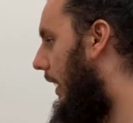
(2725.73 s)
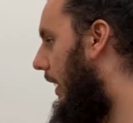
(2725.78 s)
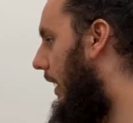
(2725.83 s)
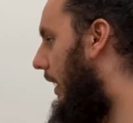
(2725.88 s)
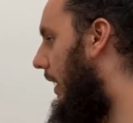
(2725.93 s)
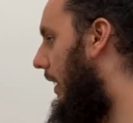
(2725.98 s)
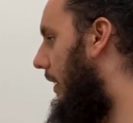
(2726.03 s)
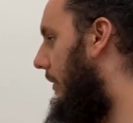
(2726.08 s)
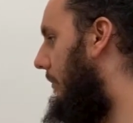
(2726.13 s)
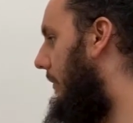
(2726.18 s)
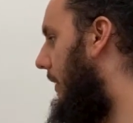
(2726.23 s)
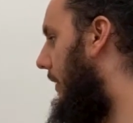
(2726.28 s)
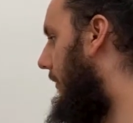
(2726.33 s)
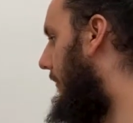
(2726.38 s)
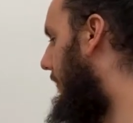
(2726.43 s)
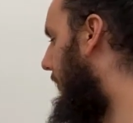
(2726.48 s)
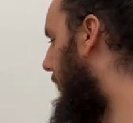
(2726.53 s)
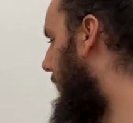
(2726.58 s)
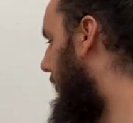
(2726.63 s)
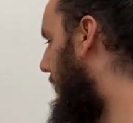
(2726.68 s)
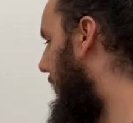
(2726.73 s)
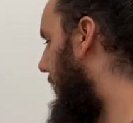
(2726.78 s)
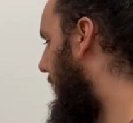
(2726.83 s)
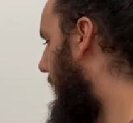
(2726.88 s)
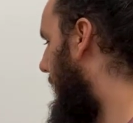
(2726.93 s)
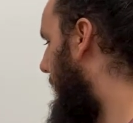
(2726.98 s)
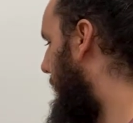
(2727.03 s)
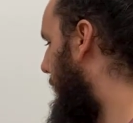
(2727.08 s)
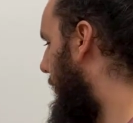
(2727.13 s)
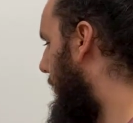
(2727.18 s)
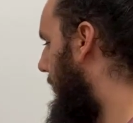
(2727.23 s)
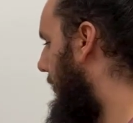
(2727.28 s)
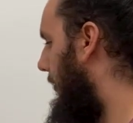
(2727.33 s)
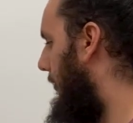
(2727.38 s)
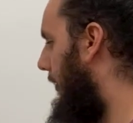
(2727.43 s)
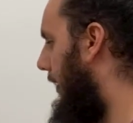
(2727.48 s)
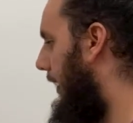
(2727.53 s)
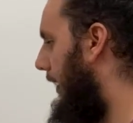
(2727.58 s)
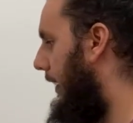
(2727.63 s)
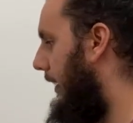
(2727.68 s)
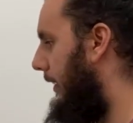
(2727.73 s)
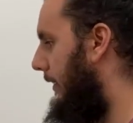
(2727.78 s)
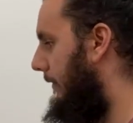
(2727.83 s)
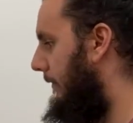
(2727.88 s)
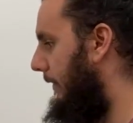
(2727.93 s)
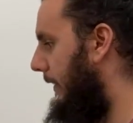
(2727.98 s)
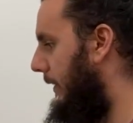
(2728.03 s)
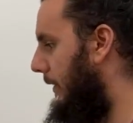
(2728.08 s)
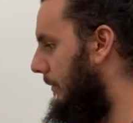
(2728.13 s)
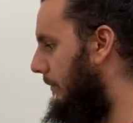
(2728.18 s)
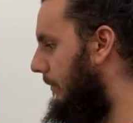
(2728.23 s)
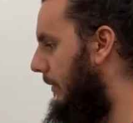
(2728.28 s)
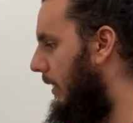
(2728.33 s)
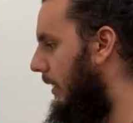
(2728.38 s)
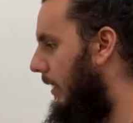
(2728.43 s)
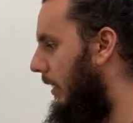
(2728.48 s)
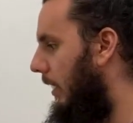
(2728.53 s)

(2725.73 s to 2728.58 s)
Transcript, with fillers: um, unfortunately the printer ran out of film